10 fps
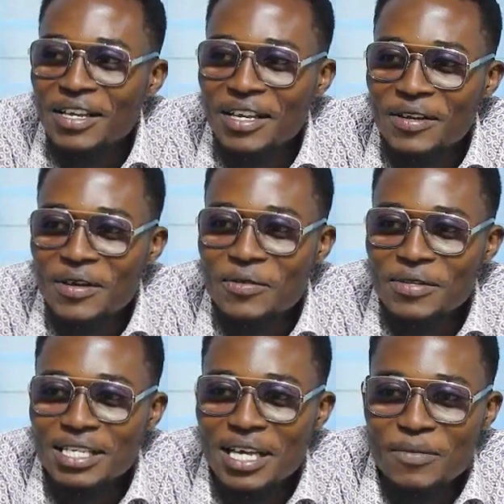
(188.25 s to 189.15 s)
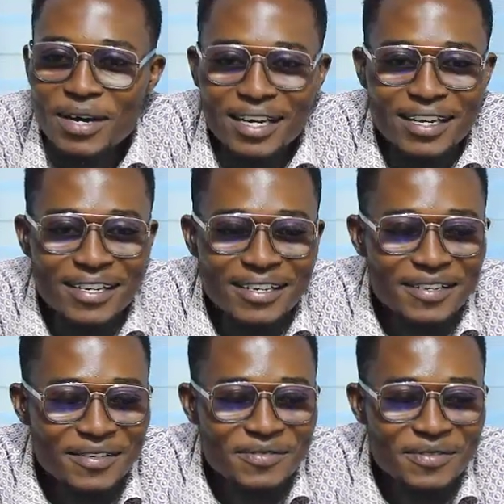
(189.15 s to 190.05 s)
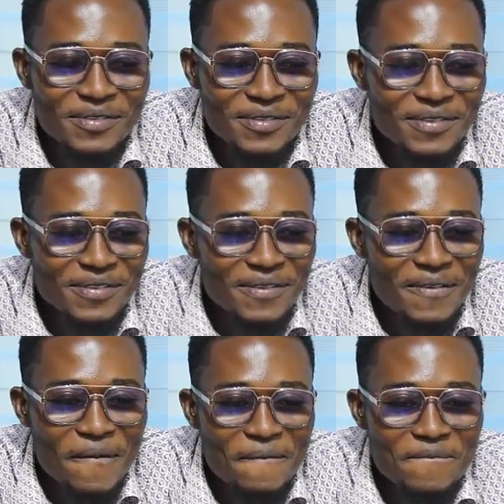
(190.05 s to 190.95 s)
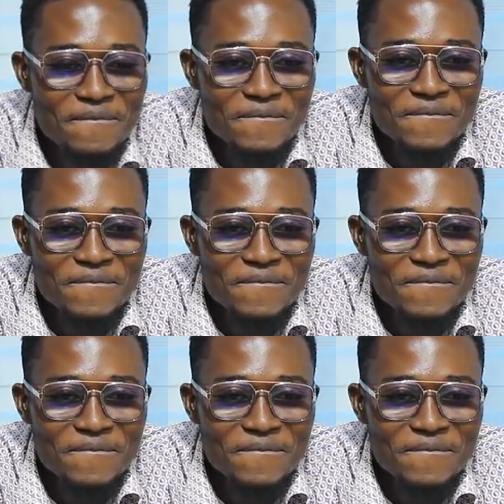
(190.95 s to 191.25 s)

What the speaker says: And you know, wonder woman, you bring me in shira.